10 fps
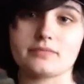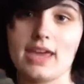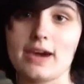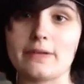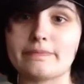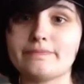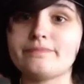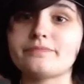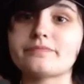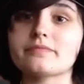Now,
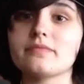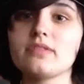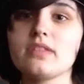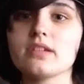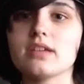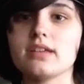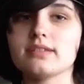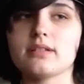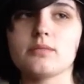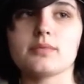
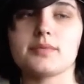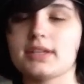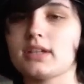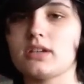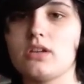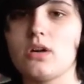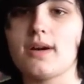some people are no,